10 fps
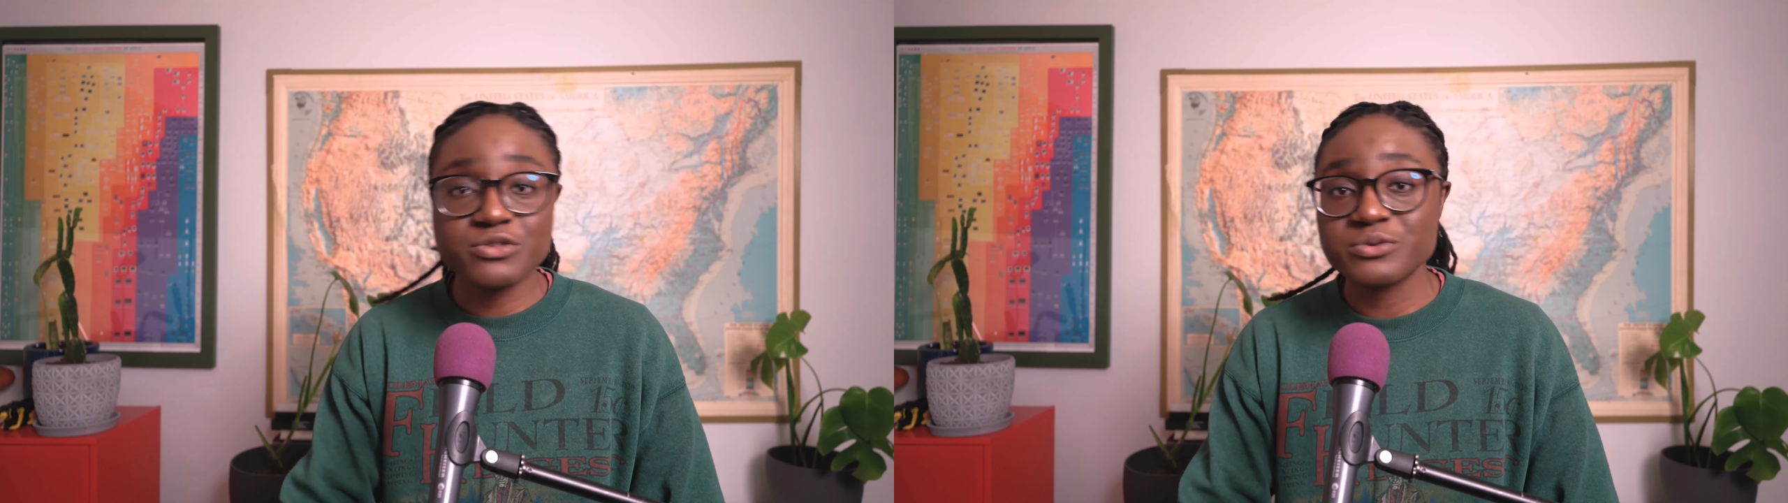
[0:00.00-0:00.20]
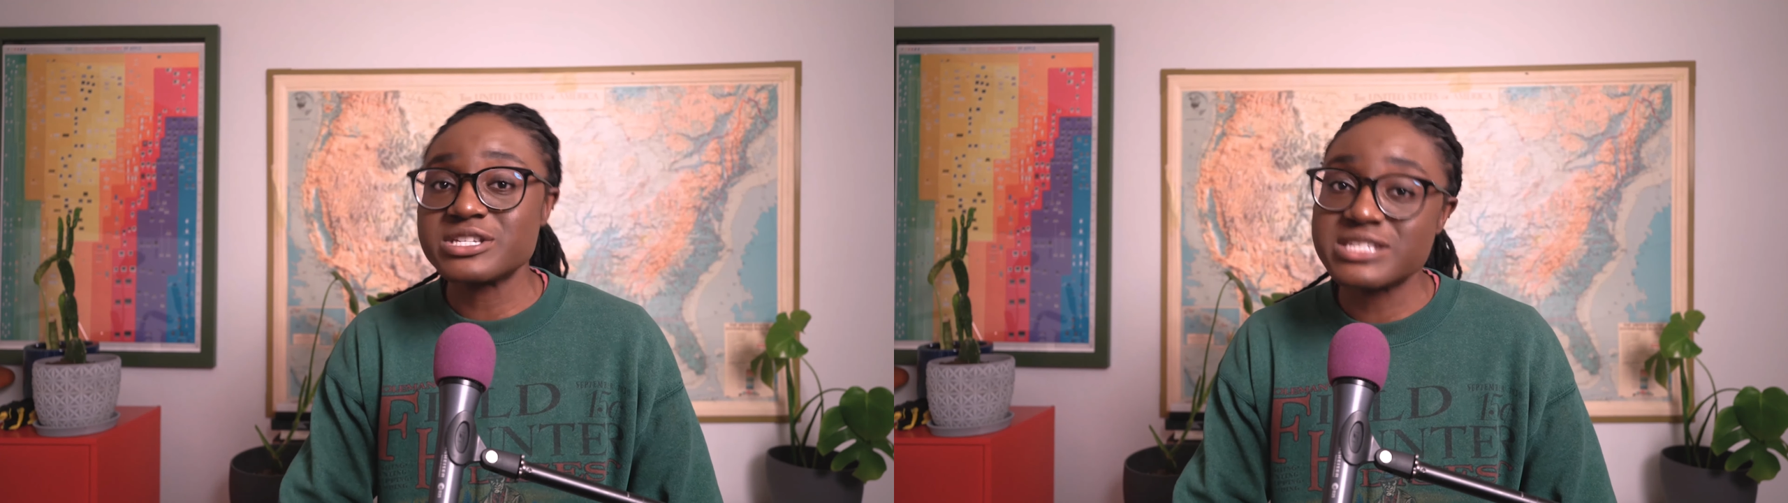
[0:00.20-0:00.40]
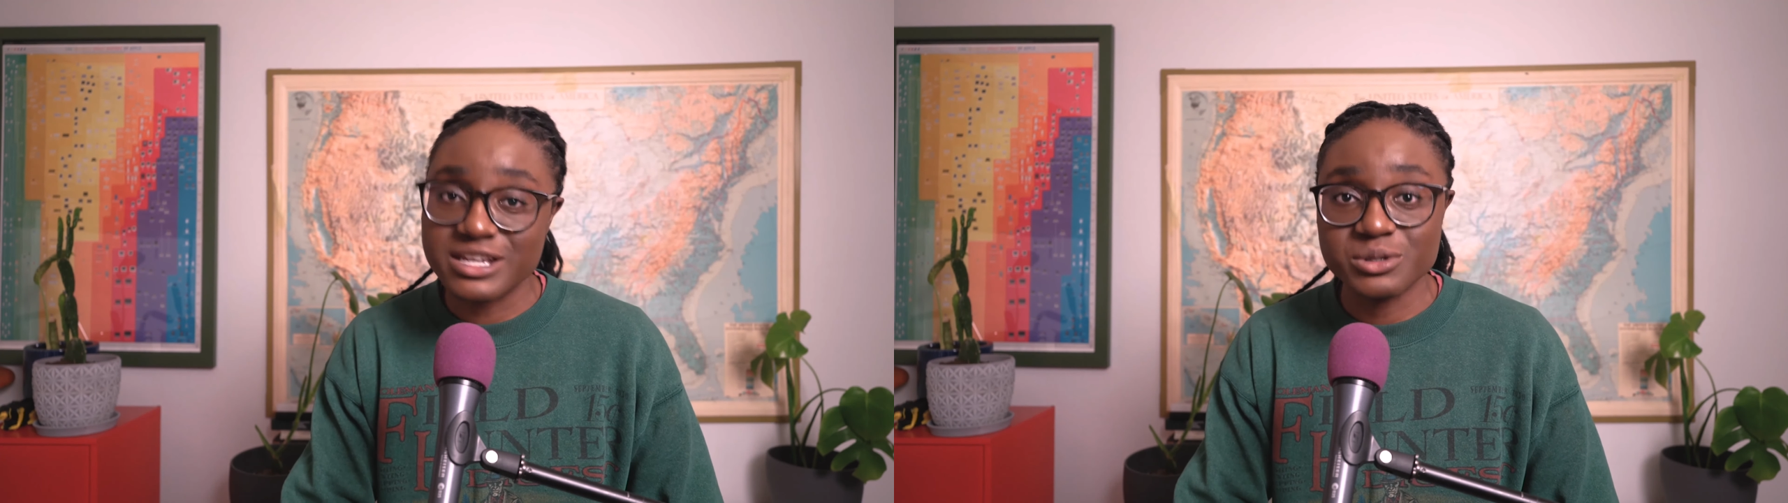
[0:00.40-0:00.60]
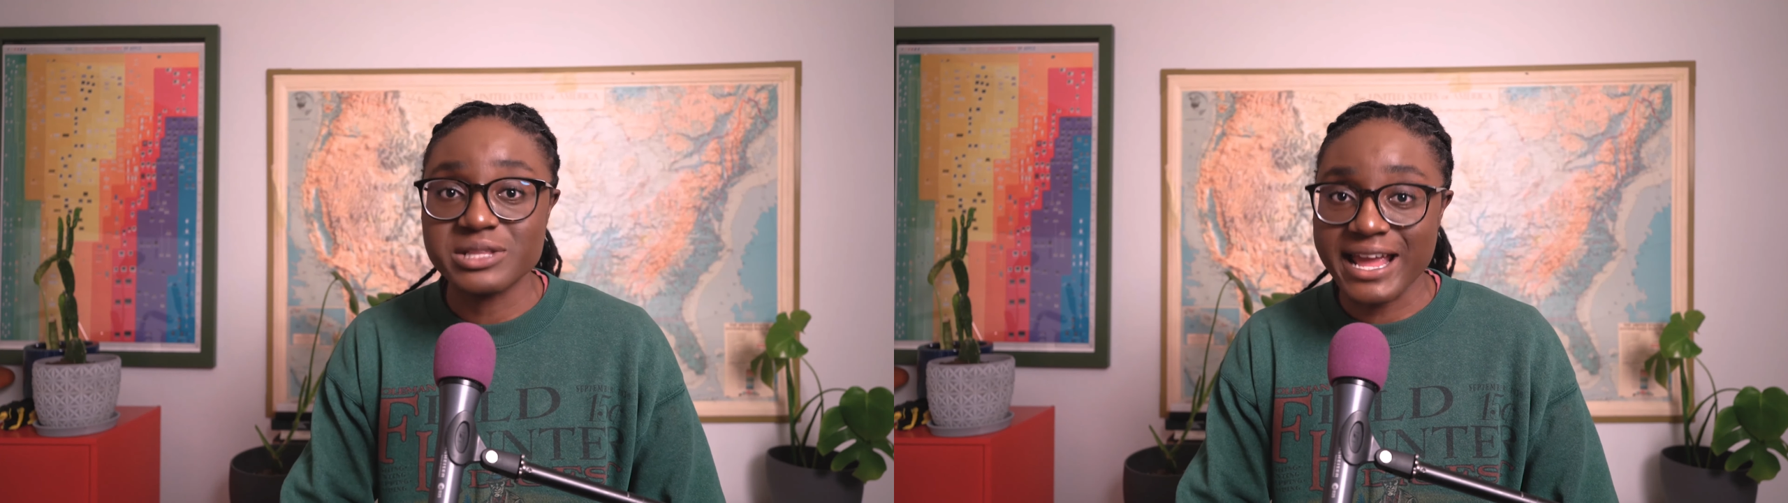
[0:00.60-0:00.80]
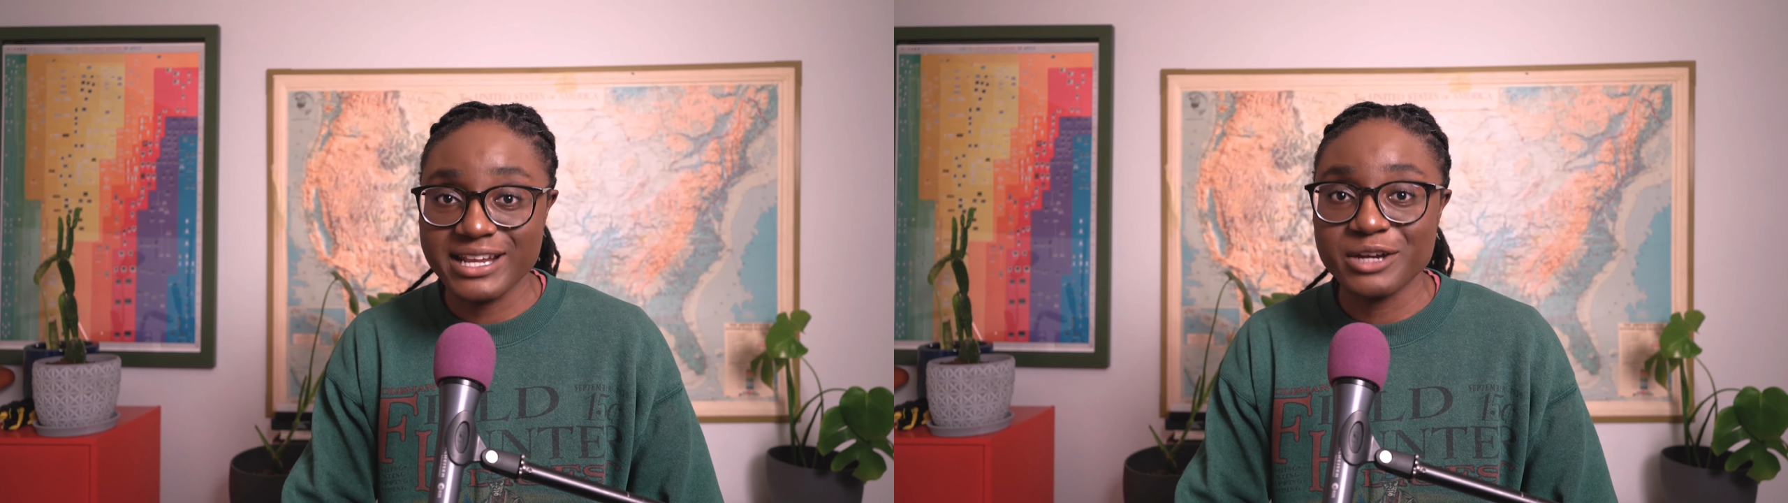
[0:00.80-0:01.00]
through a single
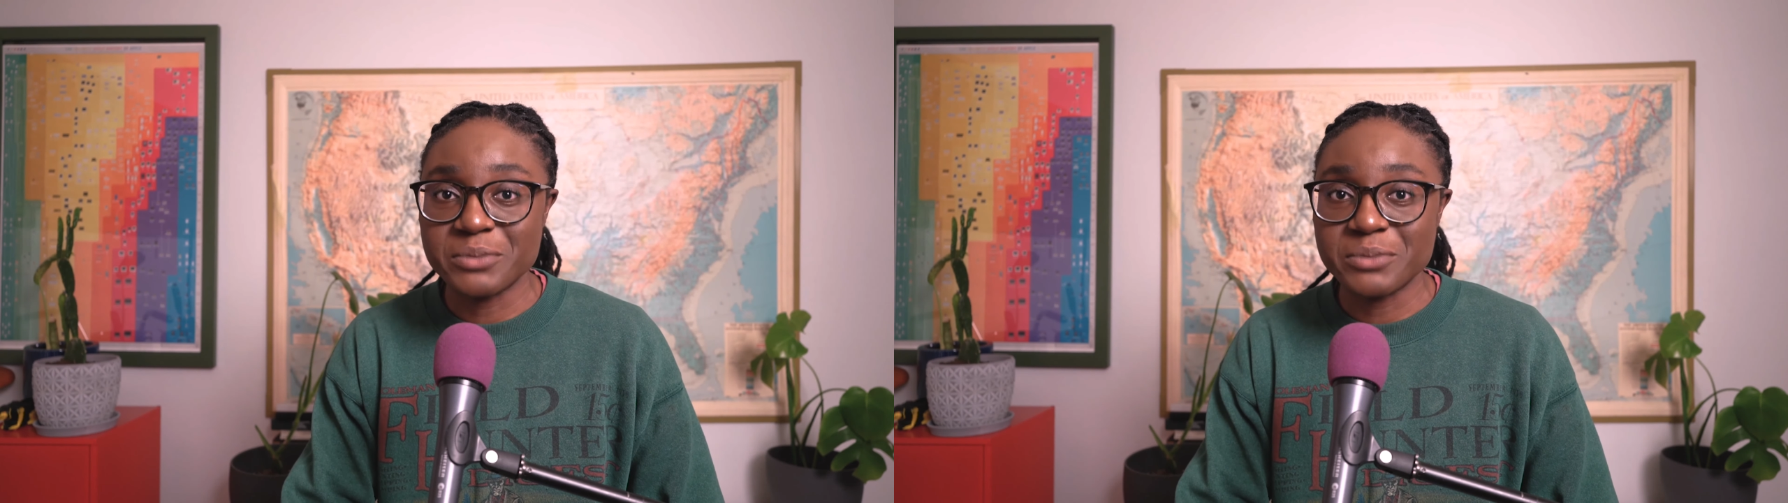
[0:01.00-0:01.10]
lightning